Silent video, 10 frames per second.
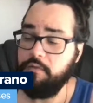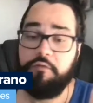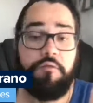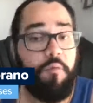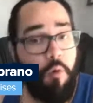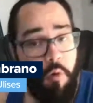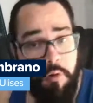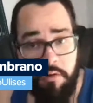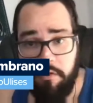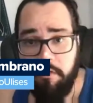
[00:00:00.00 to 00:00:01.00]

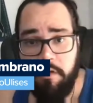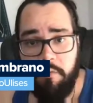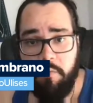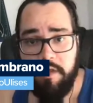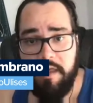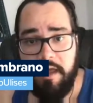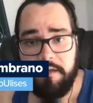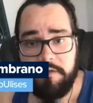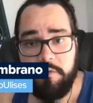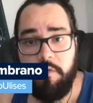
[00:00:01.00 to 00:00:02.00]
Before we
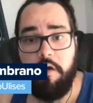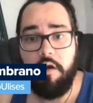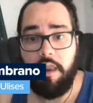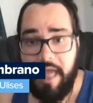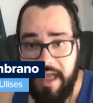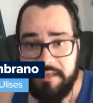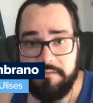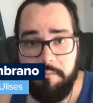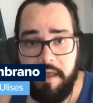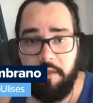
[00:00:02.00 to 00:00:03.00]
get to our
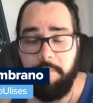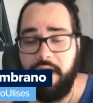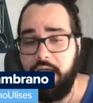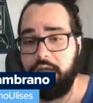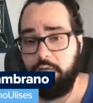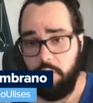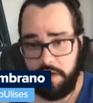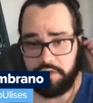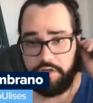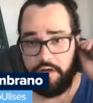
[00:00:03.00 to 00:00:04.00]
last mailbag
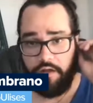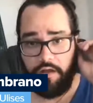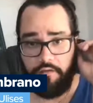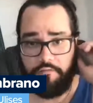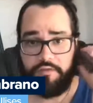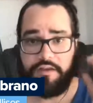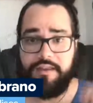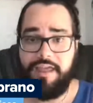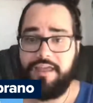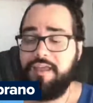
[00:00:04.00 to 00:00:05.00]
question of the
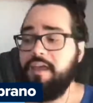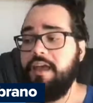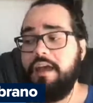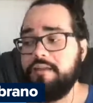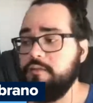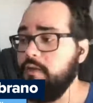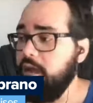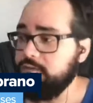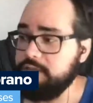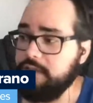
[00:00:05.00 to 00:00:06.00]
day, I do
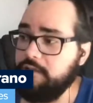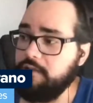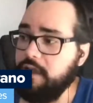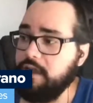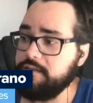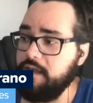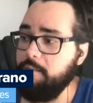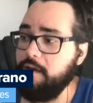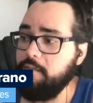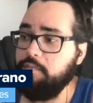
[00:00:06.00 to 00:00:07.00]
have to tell you guys
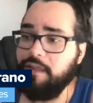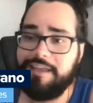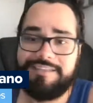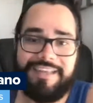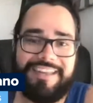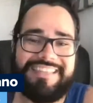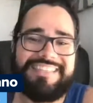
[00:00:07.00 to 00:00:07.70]
about a place that